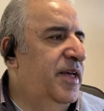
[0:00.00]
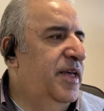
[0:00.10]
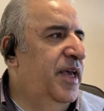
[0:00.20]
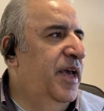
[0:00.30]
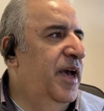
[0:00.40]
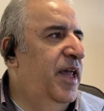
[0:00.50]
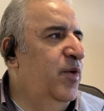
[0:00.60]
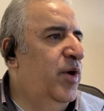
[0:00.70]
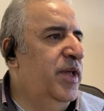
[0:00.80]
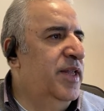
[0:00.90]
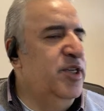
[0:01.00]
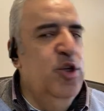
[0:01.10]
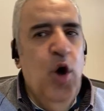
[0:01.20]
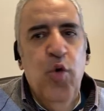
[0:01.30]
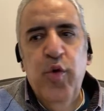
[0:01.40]
yeah, anyone else?
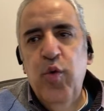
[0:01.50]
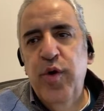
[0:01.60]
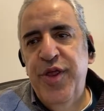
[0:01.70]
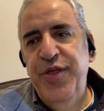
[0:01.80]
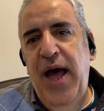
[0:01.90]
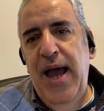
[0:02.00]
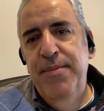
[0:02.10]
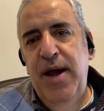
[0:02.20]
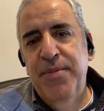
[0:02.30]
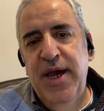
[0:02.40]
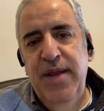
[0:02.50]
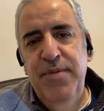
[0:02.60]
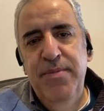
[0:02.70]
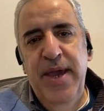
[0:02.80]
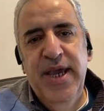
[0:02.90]
With time, I'm gonna
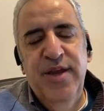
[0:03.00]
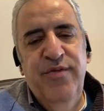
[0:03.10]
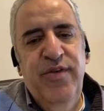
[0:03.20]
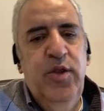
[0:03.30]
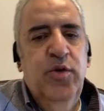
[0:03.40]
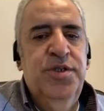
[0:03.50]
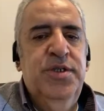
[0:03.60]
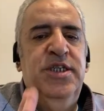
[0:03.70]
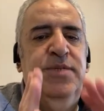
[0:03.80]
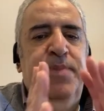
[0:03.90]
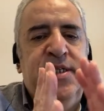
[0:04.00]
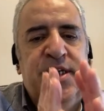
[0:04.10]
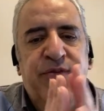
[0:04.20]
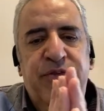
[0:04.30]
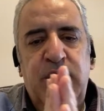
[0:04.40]
be making videos
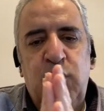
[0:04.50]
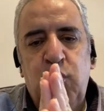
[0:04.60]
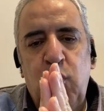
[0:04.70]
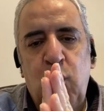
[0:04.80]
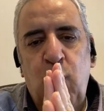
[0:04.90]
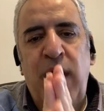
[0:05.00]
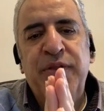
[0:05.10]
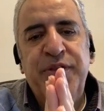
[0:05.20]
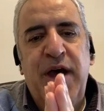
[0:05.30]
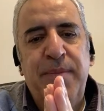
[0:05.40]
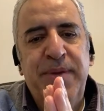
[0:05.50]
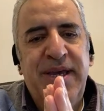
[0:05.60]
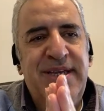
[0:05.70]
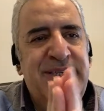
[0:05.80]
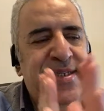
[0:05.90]
specific to one
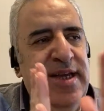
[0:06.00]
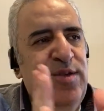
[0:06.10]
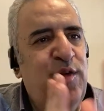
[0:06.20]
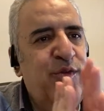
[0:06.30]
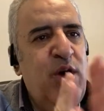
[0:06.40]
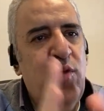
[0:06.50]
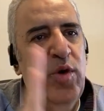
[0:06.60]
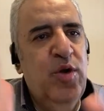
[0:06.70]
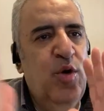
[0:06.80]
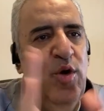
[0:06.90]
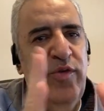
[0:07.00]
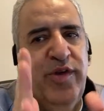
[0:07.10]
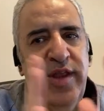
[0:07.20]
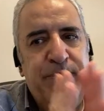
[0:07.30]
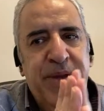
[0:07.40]
topic instead of going all
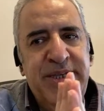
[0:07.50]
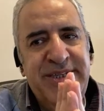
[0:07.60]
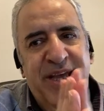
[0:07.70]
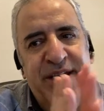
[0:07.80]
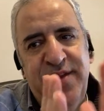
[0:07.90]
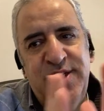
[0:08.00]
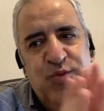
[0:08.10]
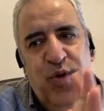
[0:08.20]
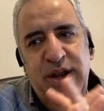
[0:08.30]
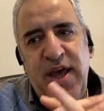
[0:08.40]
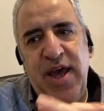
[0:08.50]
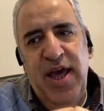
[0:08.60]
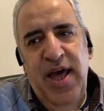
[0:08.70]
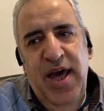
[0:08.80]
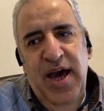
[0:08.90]
over the places like this one.
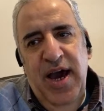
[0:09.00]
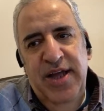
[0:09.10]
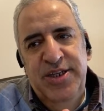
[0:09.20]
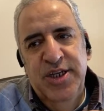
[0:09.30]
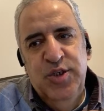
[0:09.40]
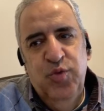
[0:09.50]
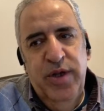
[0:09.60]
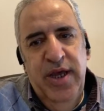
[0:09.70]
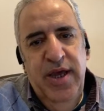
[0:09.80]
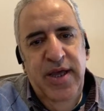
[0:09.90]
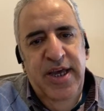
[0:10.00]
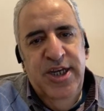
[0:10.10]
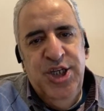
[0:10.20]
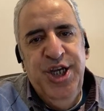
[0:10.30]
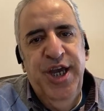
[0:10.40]
I just wanna
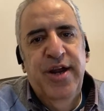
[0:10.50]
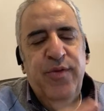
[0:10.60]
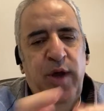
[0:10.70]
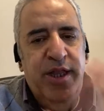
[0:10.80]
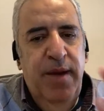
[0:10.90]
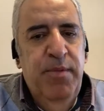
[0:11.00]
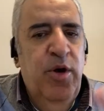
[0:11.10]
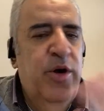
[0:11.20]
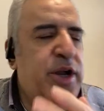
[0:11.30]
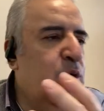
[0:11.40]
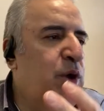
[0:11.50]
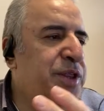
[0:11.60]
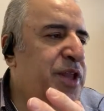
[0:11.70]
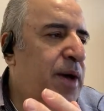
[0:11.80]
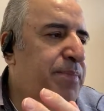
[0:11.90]
share what I'm learning,
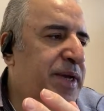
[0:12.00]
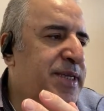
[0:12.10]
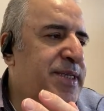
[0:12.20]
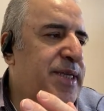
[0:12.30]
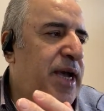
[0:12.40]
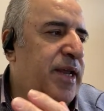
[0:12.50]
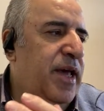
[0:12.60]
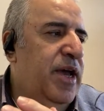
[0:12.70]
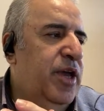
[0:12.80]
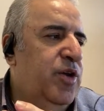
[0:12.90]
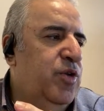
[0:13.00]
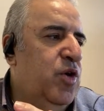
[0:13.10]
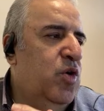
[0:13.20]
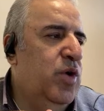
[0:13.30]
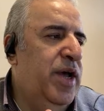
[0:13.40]
what topics I like,
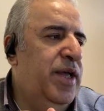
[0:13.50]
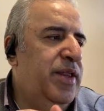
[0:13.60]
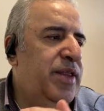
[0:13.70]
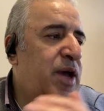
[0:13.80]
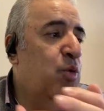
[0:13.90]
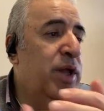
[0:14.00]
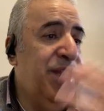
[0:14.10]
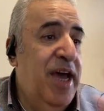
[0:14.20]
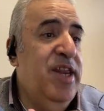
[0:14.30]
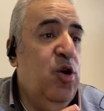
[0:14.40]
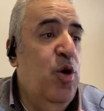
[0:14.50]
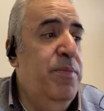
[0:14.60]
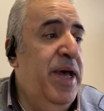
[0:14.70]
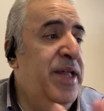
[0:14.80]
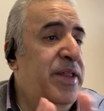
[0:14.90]
and what I
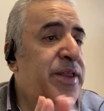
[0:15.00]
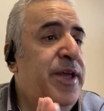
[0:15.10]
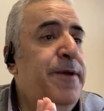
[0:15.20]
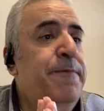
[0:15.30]
recommend.